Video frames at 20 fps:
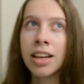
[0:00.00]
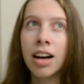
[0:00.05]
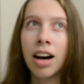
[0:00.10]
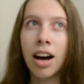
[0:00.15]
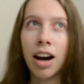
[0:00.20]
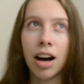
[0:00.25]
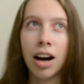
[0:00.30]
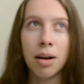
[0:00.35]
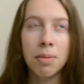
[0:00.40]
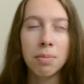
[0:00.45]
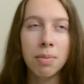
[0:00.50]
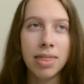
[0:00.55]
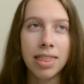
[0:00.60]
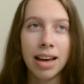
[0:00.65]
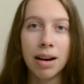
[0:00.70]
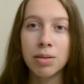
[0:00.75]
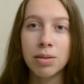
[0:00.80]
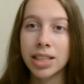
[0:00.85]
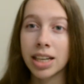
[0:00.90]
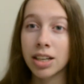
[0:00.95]

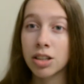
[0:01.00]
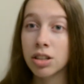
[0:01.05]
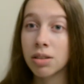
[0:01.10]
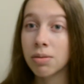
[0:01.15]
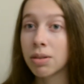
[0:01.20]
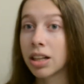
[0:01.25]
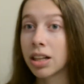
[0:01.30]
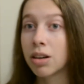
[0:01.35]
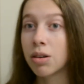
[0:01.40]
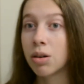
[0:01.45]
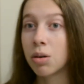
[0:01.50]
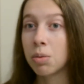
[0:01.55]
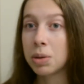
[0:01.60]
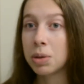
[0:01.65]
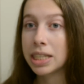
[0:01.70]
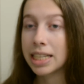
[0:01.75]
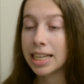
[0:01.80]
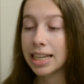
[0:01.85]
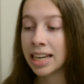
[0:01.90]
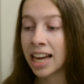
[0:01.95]
That was actually really cool. We
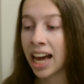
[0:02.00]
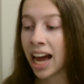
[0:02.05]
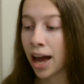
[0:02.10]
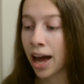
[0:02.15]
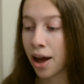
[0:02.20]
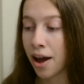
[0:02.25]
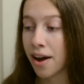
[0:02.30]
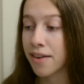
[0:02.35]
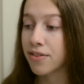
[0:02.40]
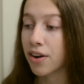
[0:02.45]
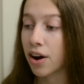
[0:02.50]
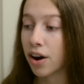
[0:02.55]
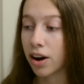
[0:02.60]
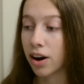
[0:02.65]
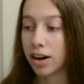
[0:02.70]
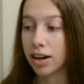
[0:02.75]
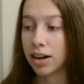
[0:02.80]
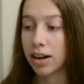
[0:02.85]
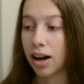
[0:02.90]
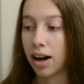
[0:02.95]
didn't have
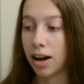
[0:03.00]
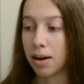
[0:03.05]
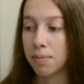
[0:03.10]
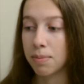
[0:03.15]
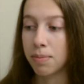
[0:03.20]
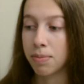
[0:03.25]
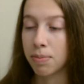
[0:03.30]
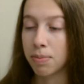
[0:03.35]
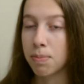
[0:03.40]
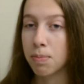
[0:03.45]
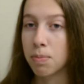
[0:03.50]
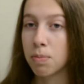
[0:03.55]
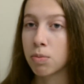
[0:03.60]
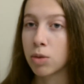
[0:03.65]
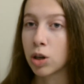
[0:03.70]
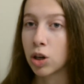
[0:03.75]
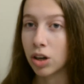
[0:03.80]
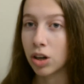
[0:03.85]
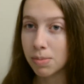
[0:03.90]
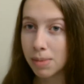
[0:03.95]
our
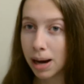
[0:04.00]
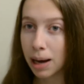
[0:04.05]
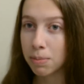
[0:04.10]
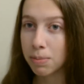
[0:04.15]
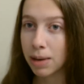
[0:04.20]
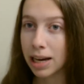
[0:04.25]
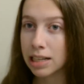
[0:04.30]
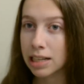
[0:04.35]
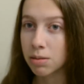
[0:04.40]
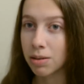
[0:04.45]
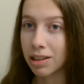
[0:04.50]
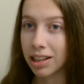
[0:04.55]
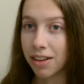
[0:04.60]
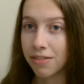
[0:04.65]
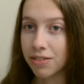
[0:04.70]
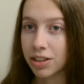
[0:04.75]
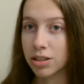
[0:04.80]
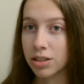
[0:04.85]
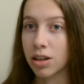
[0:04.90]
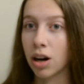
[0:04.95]
good mountain bikes. We left
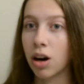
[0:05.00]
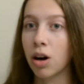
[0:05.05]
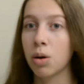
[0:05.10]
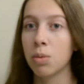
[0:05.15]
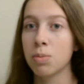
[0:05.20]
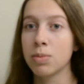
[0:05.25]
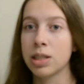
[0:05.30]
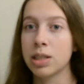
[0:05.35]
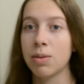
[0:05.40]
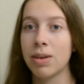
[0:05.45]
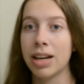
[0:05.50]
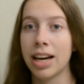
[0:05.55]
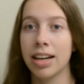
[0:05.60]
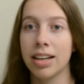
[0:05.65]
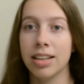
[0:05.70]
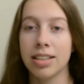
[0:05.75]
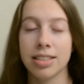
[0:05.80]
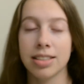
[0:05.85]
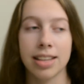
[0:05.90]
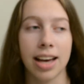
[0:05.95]
those home, so we kind
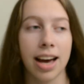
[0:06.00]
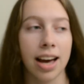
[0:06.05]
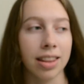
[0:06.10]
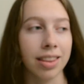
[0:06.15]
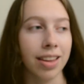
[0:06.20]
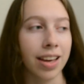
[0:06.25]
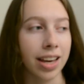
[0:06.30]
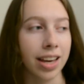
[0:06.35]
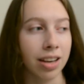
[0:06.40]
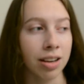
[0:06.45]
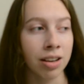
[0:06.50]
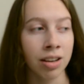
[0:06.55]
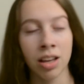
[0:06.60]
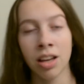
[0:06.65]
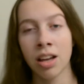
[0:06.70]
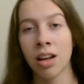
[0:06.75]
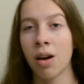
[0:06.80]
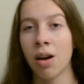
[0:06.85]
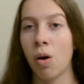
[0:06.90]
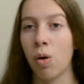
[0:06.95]
of just had like
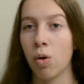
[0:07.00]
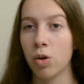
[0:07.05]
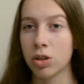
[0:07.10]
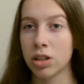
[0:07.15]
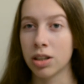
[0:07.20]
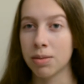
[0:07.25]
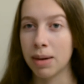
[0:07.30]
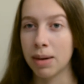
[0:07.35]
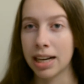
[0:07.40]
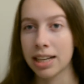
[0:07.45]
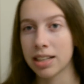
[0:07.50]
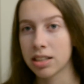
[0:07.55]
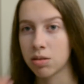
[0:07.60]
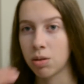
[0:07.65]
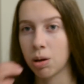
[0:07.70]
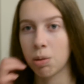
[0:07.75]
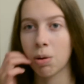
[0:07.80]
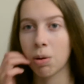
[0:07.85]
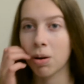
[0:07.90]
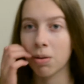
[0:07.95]
older bikes, so
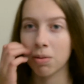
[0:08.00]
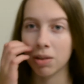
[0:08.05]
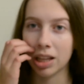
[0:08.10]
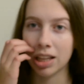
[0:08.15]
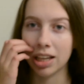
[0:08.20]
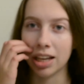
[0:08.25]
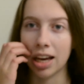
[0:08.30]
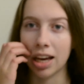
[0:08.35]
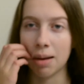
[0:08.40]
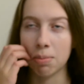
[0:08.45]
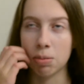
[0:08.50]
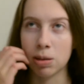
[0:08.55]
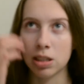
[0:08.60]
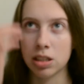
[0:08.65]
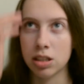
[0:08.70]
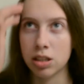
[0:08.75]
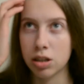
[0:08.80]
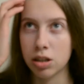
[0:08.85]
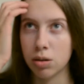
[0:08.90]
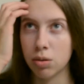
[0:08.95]
we weren't really able to
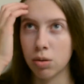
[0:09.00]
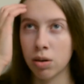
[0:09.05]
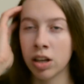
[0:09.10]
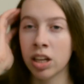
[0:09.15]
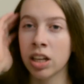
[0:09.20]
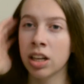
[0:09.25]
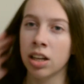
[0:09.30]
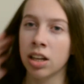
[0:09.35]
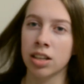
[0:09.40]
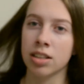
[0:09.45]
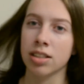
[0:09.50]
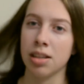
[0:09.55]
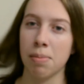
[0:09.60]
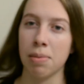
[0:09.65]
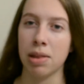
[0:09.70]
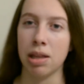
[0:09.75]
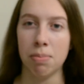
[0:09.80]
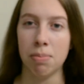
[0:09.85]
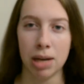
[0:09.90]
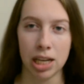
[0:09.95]
do some of
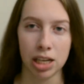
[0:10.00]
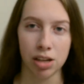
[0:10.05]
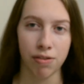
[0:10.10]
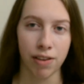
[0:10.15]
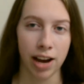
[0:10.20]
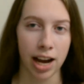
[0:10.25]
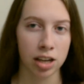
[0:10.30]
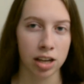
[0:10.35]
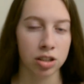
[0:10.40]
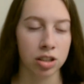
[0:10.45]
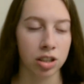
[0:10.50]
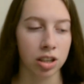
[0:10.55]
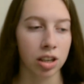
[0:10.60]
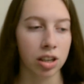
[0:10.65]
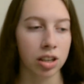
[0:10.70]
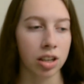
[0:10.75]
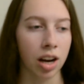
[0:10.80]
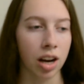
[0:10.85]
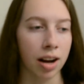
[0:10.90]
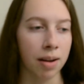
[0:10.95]
the
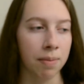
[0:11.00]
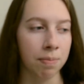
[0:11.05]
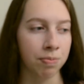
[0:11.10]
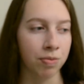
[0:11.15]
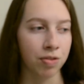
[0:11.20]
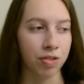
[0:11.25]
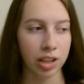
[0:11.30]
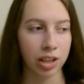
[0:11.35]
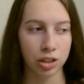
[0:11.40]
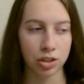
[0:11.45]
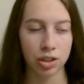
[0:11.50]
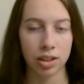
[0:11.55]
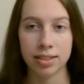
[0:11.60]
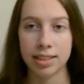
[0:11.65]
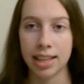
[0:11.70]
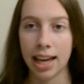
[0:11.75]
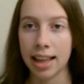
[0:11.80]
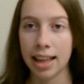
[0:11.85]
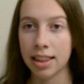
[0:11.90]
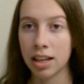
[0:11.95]
manufactured features
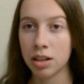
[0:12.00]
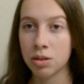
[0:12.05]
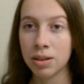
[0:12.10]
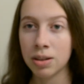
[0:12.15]
at the